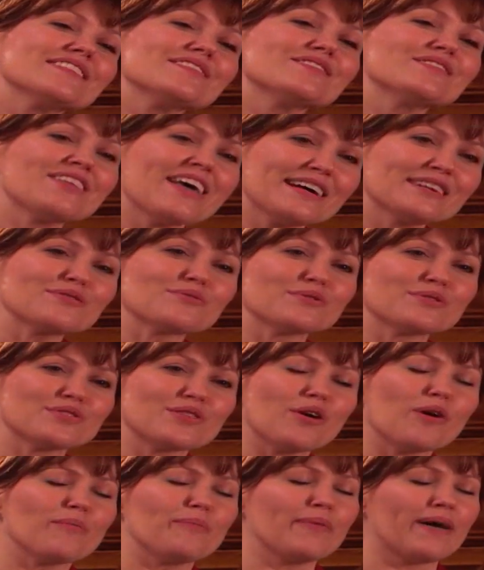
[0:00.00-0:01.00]
this test
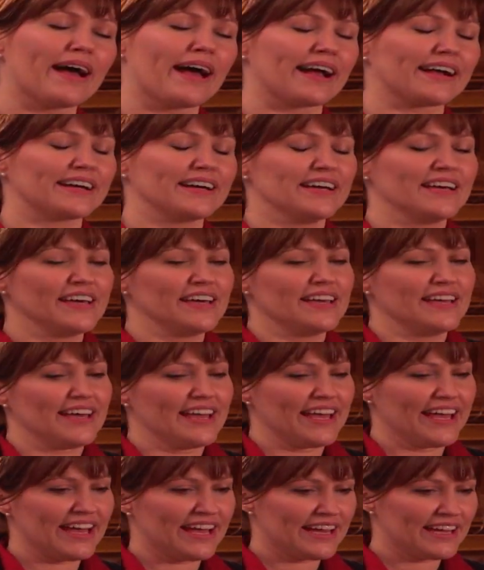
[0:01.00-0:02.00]
result back,
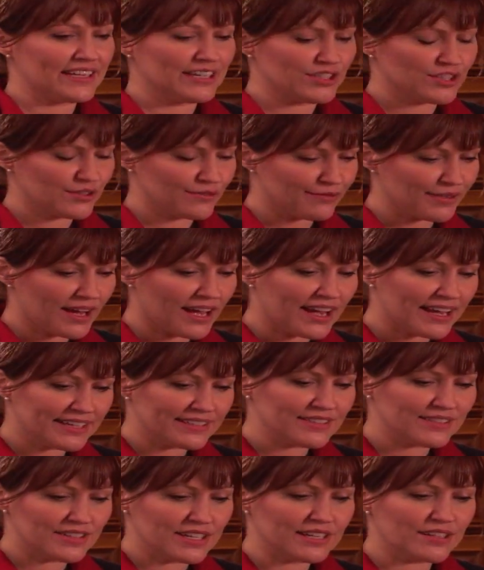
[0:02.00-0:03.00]
and it
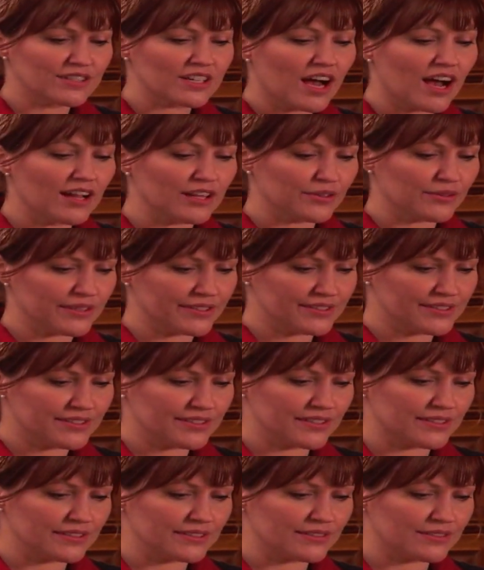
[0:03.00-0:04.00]
divides the
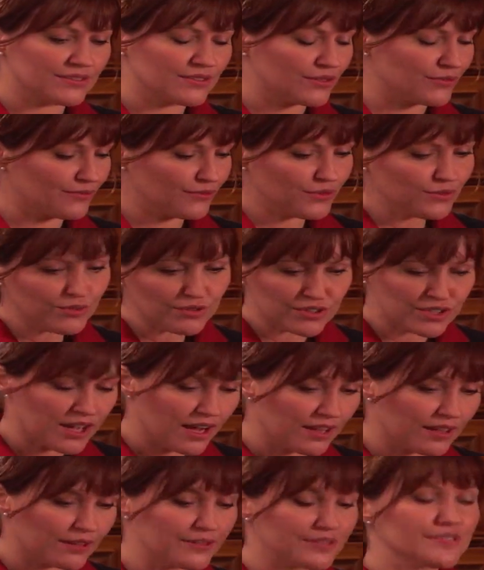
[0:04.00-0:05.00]
intolerances, the food
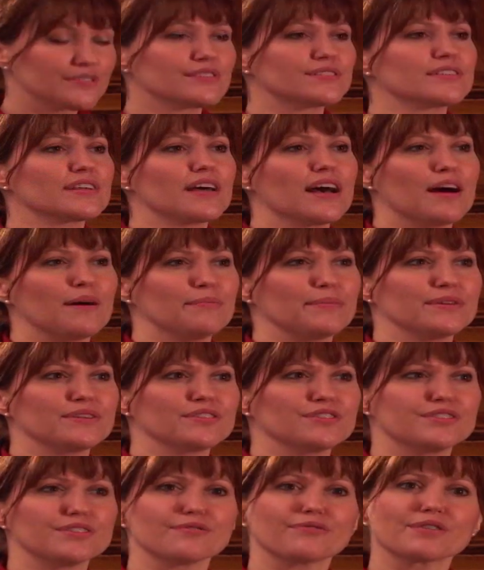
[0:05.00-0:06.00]
intolerances, up
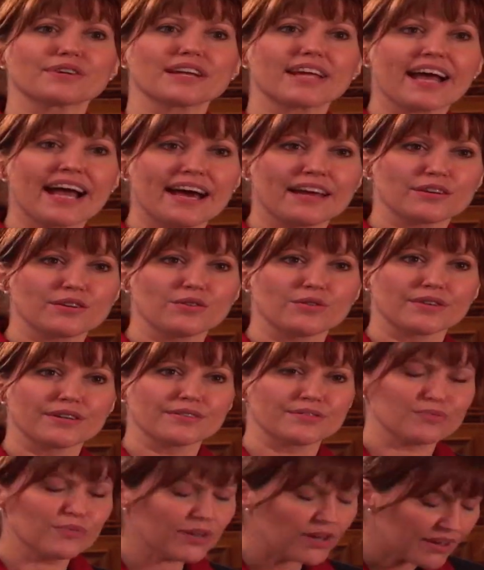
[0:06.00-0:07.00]
into different
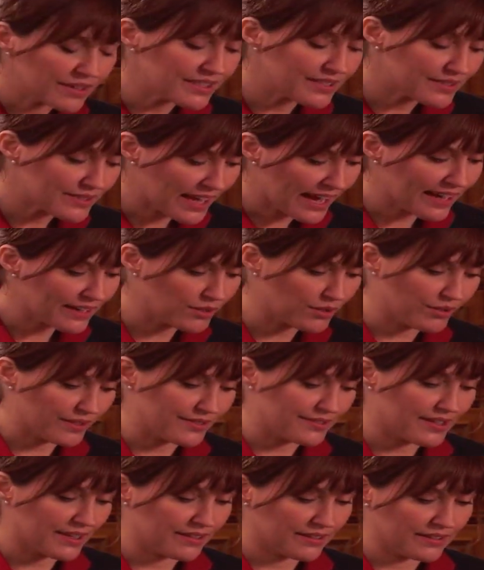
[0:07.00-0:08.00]
categories. What are these
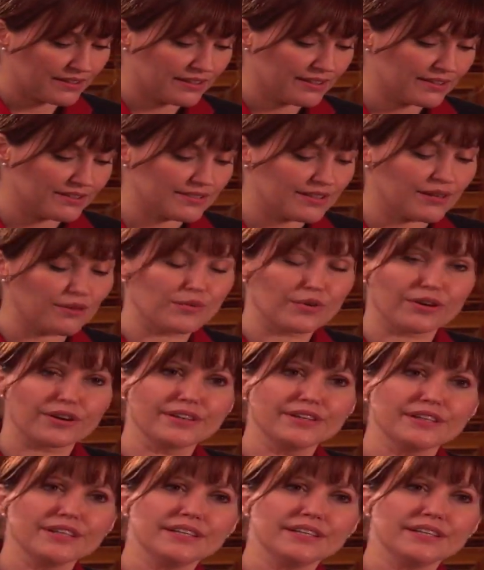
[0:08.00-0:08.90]
categories? How does that work?